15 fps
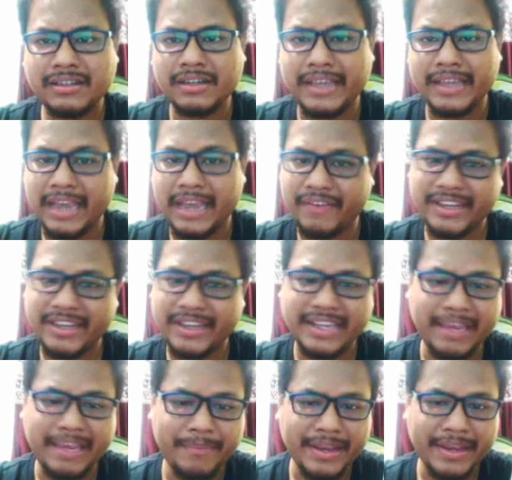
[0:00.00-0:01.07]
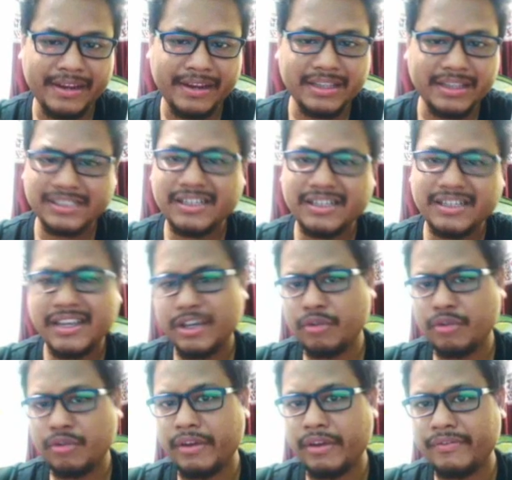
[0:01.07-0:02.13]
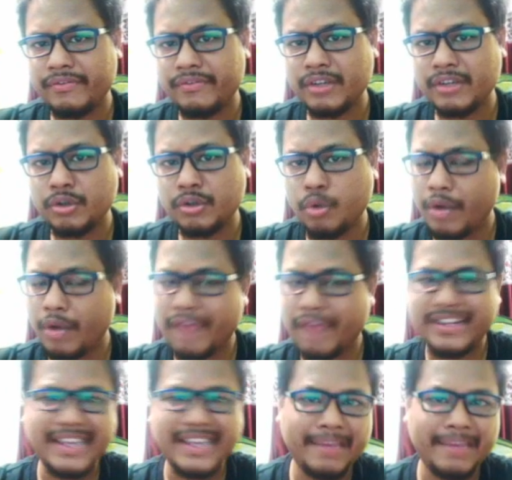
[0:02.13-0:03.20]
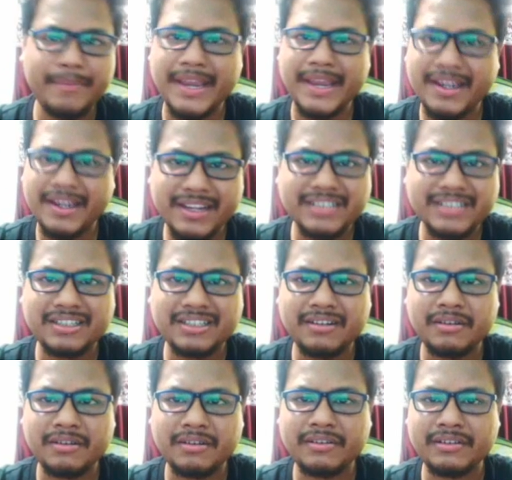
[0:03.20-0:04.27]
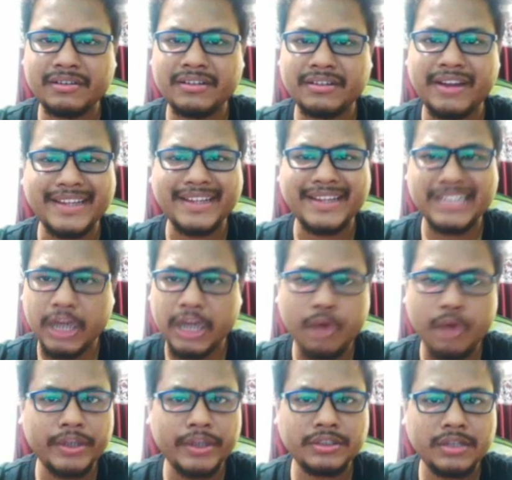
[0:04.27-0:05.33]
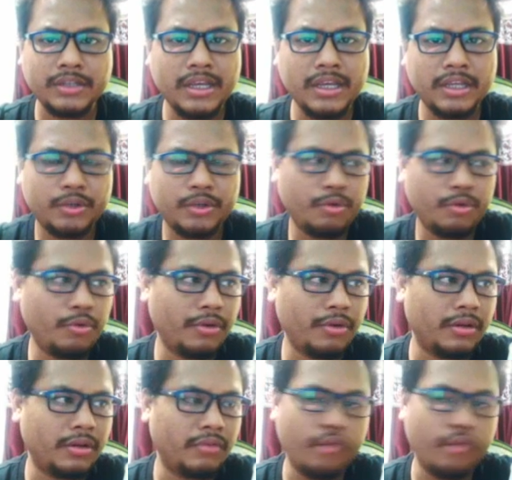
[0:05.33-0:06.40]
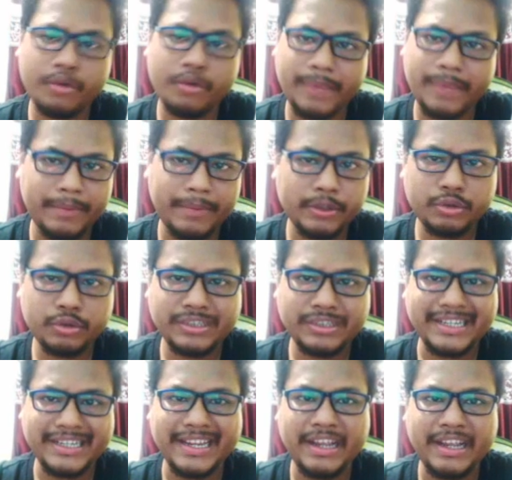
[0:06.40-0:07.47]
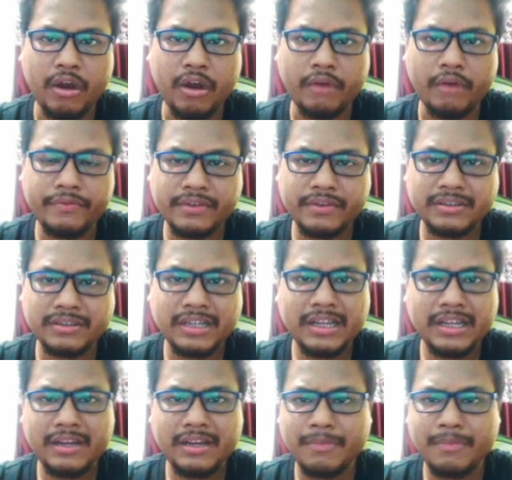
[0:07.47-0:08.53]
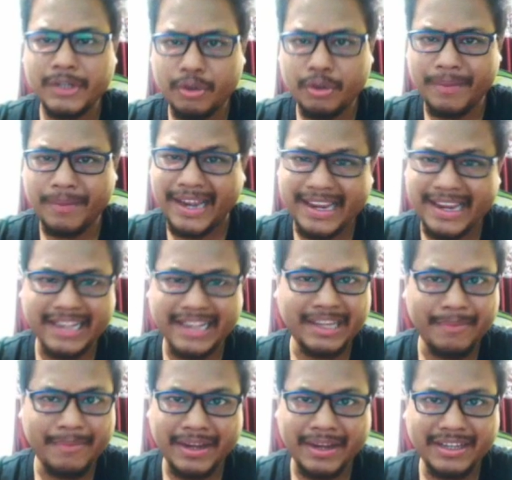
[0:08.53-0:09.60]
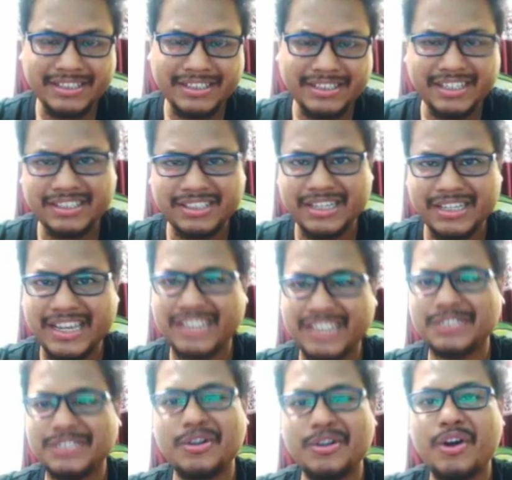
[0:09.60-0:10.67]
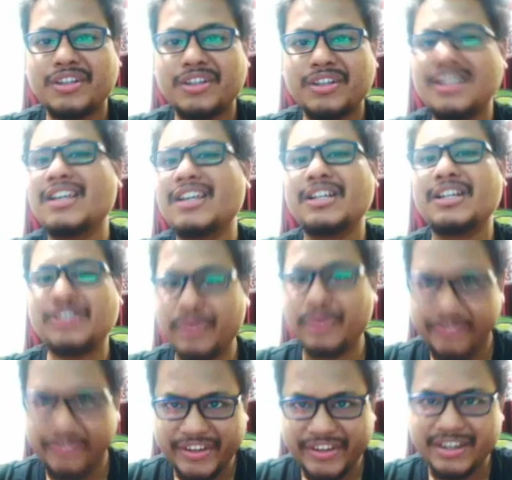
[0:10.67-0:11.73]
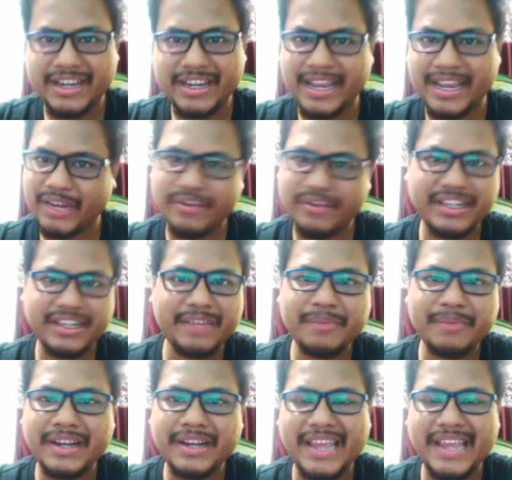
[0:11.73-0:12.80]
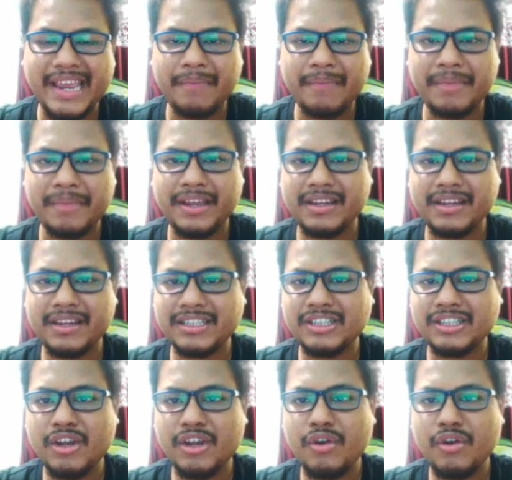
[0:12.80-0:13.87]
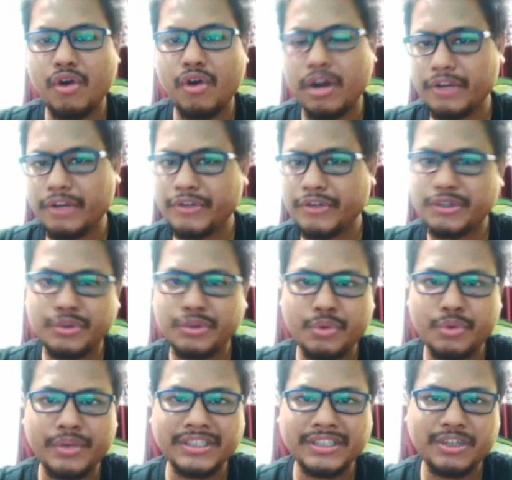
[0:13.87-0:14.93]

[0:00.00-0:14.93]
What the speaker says: having an email list. If you don't have an email list right now, you won't be able to send any offers. But building an email list it's not so difficult. Anyone can build email list. All you need to do is